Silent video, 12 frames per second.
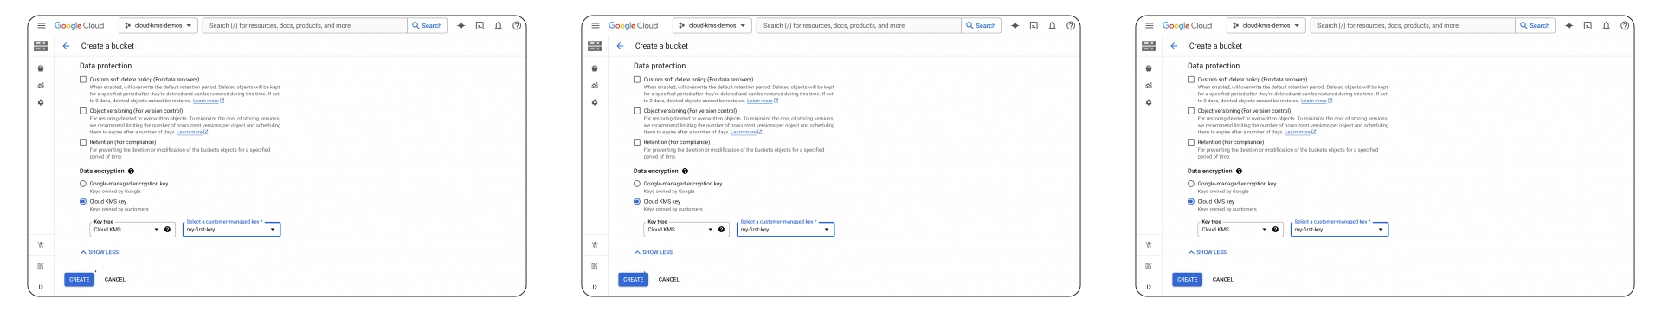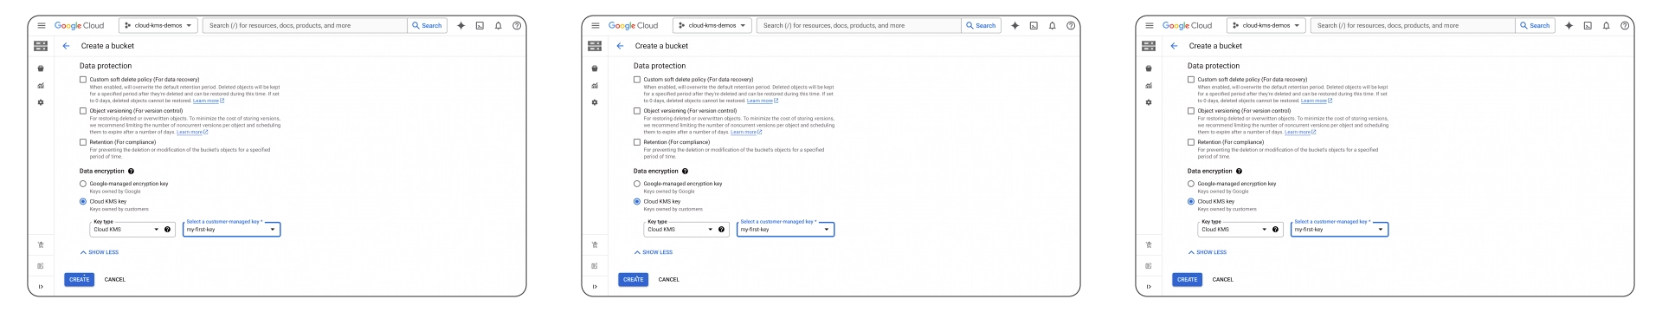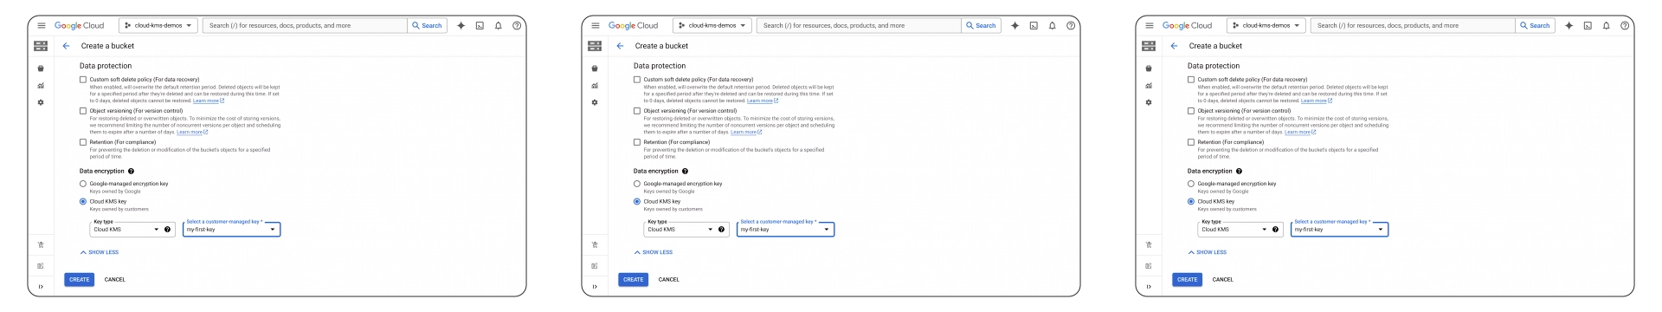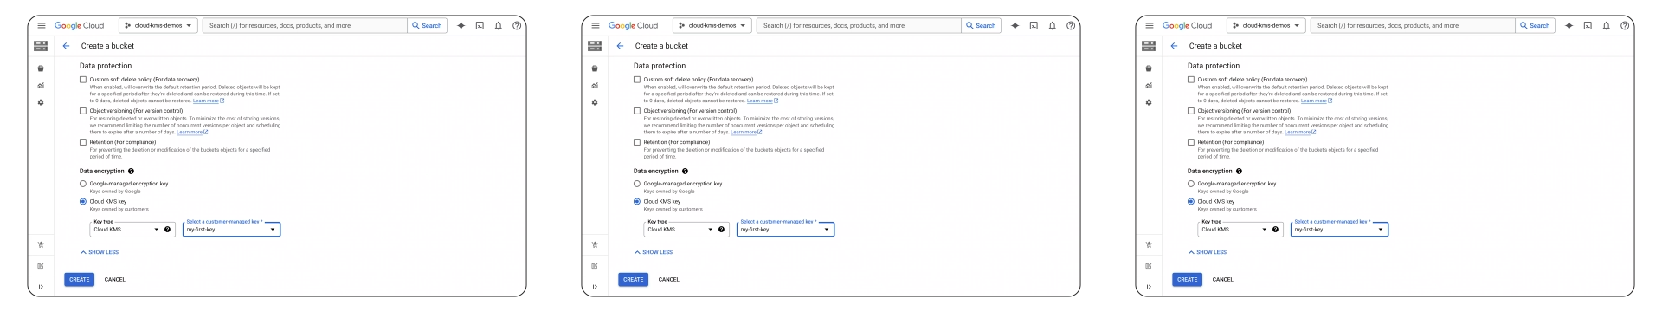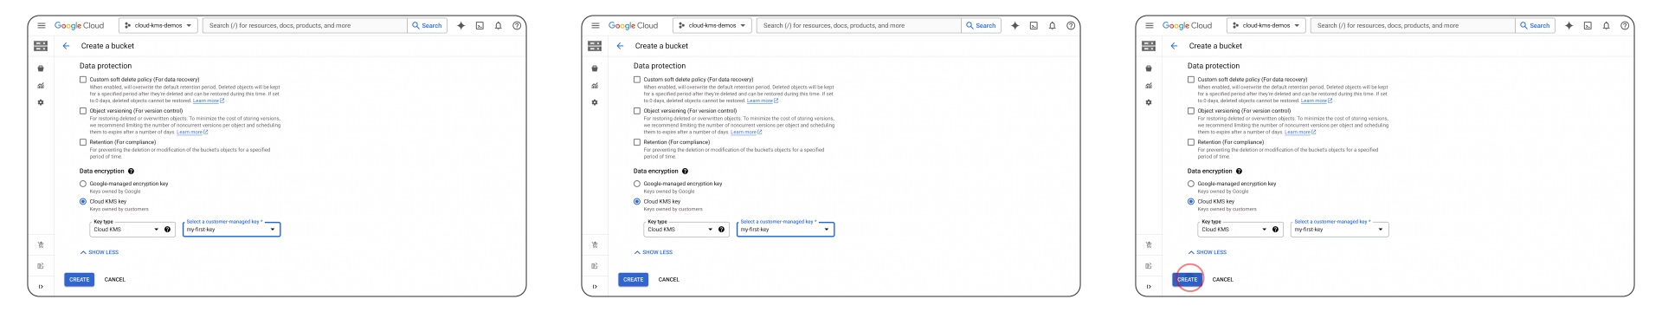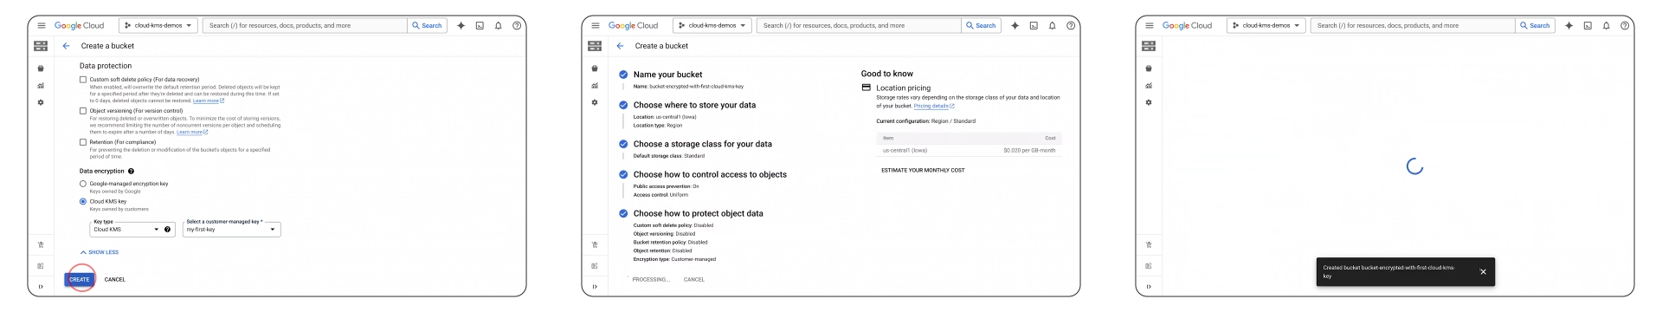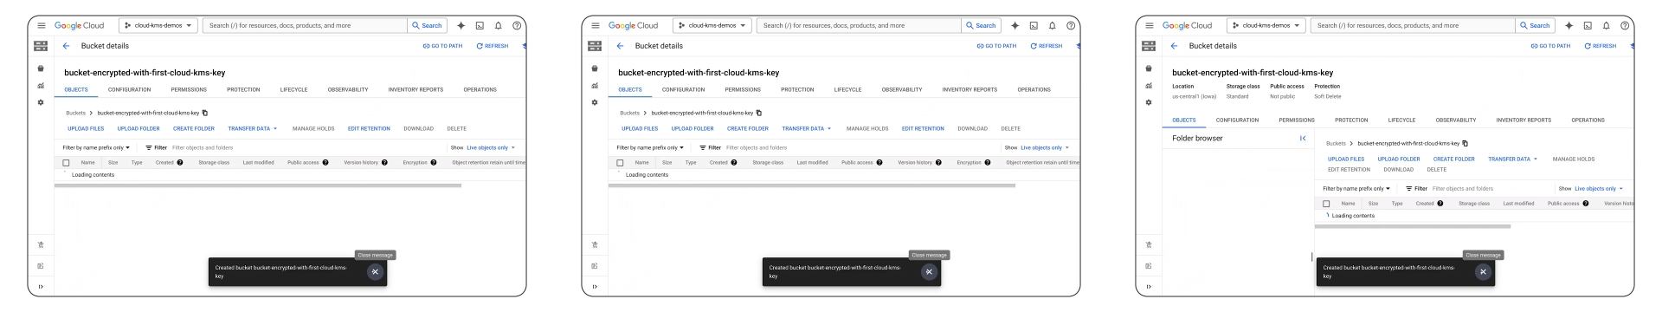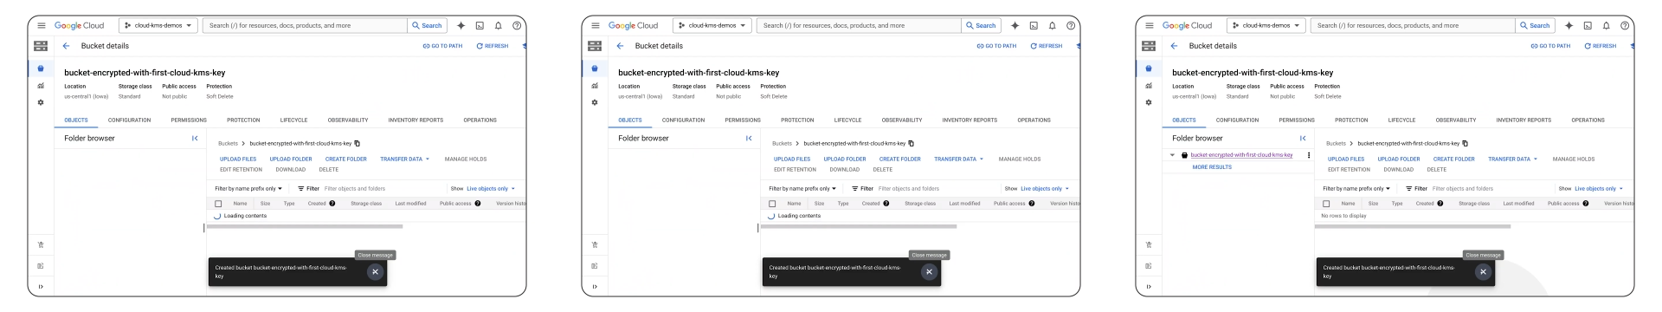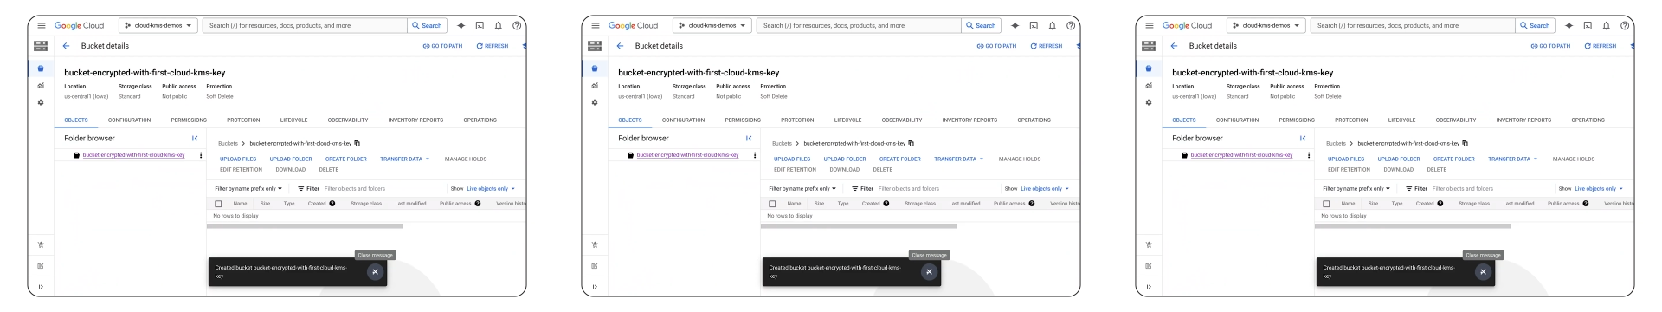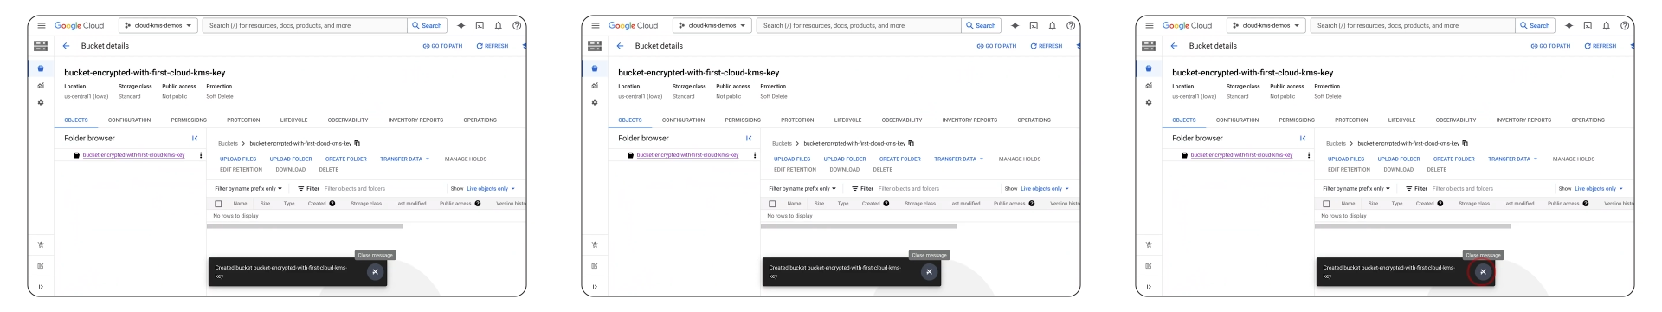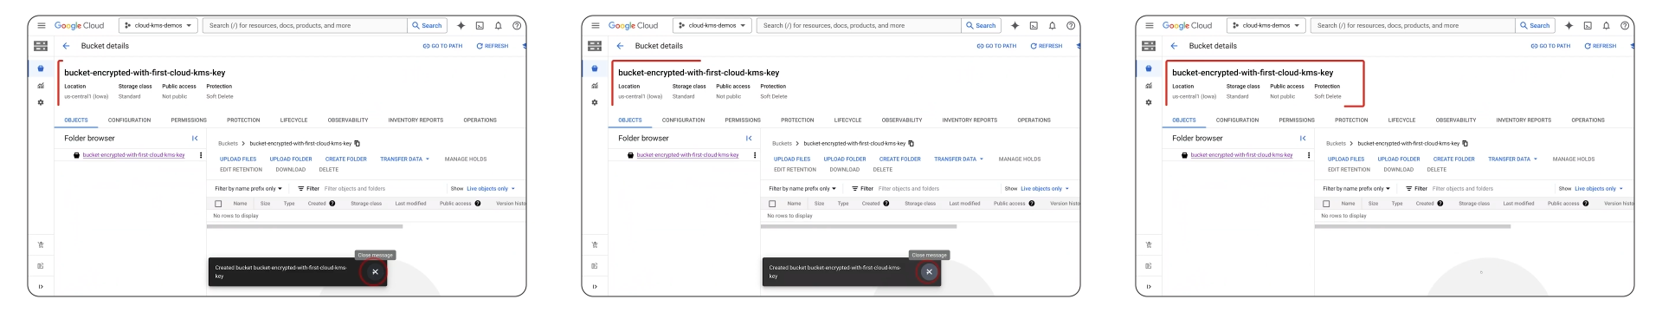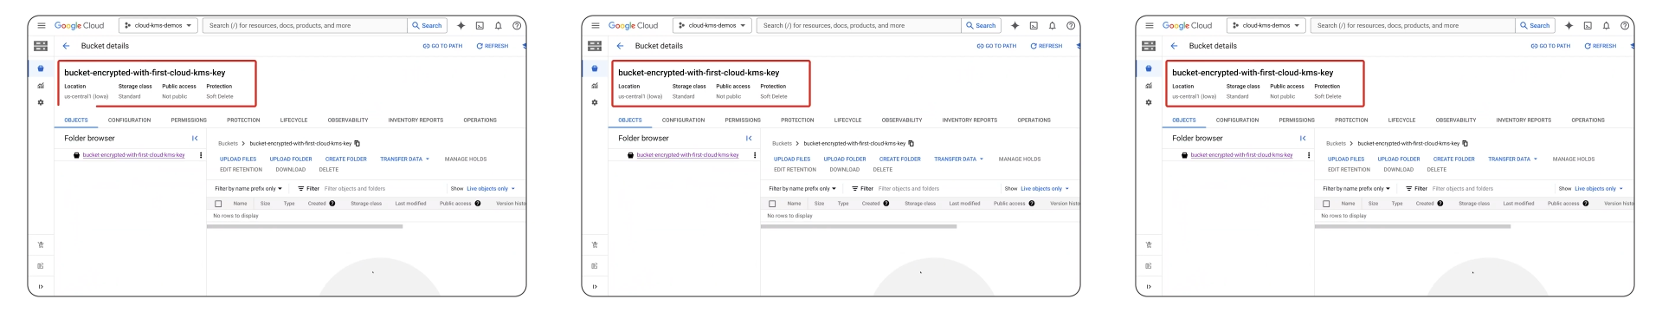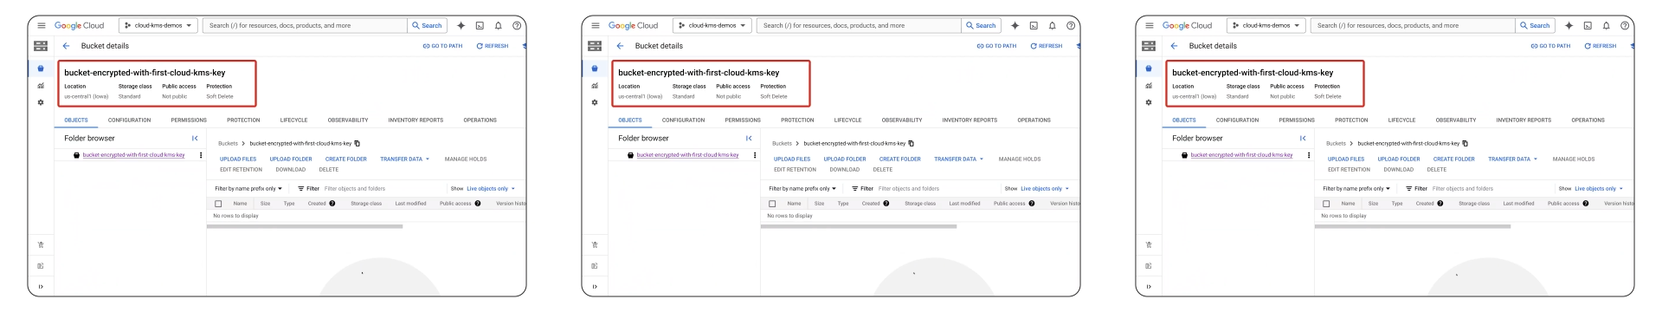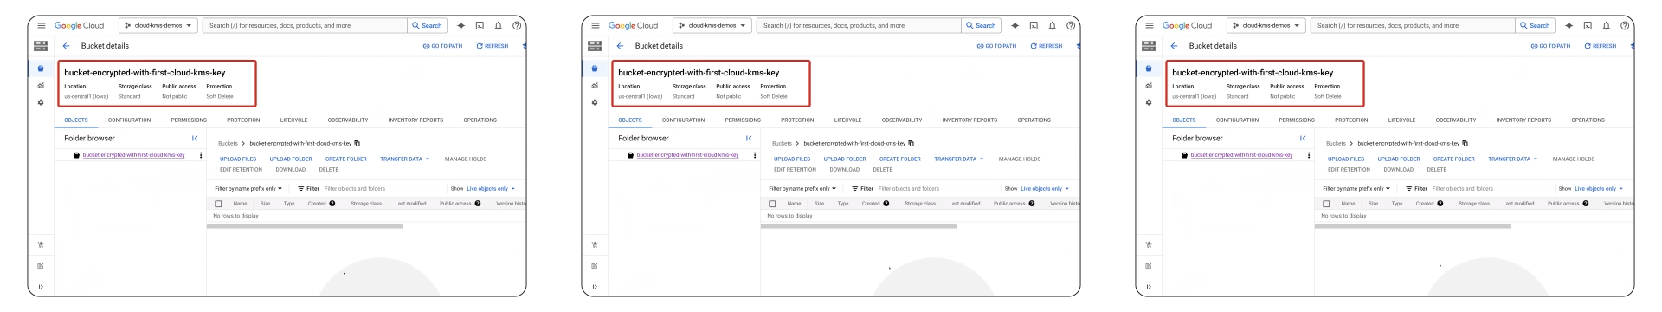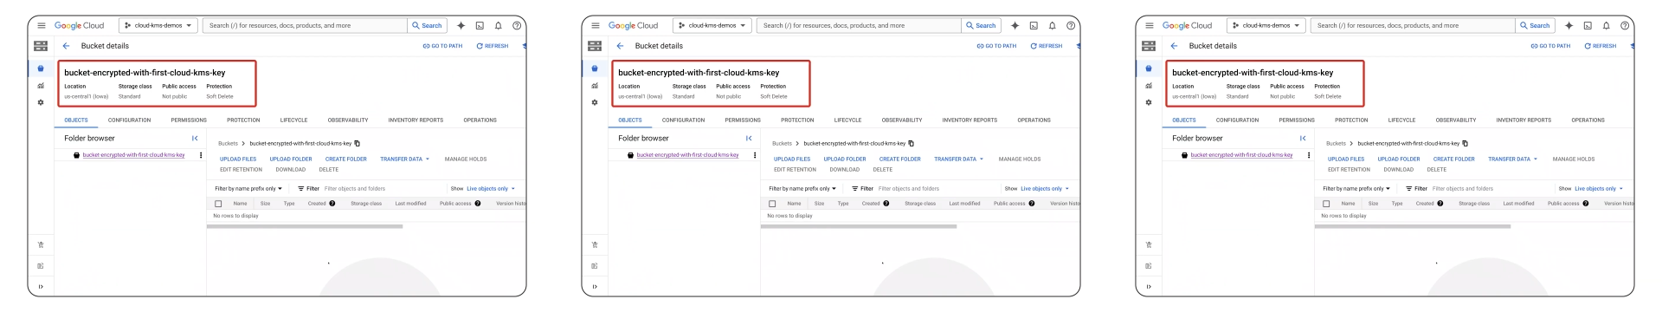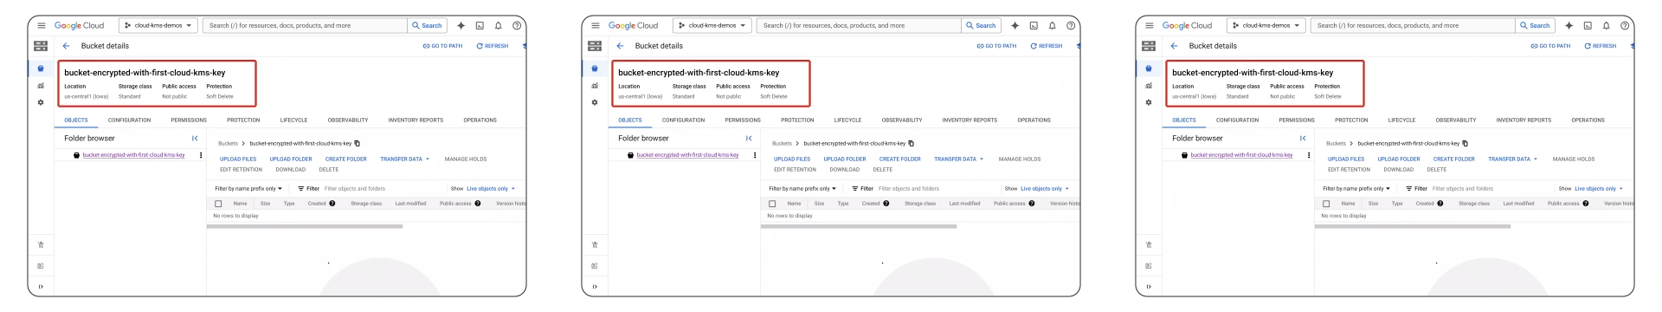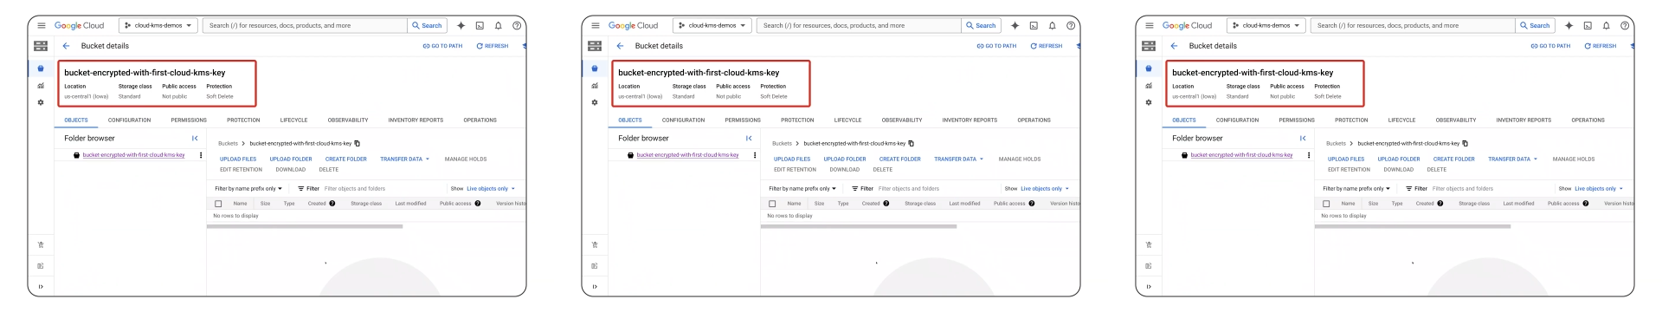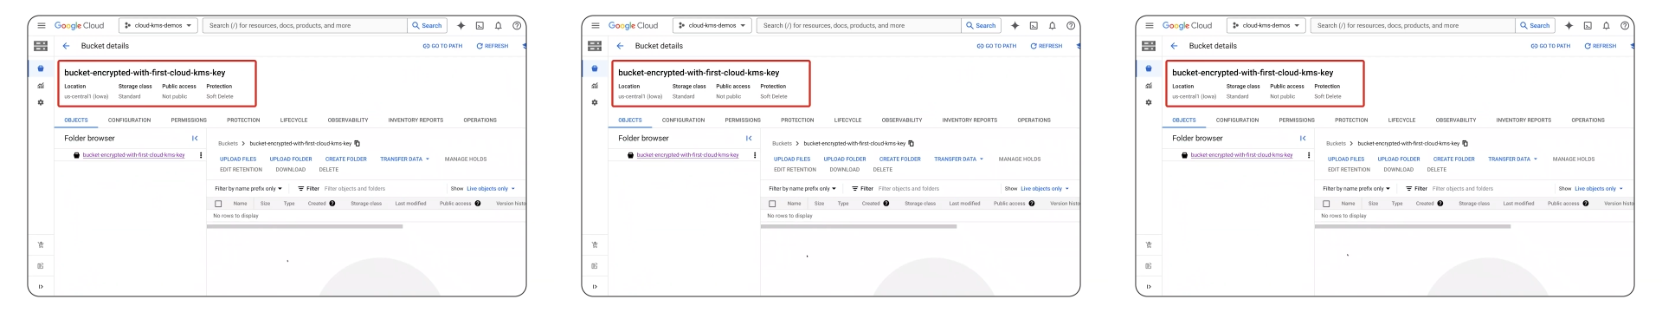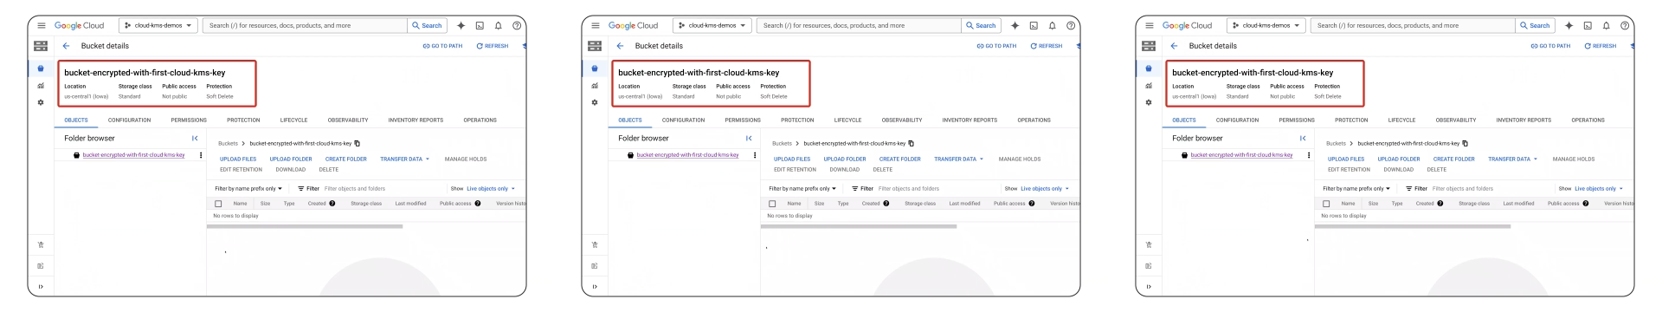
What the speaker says: (no speaker visible)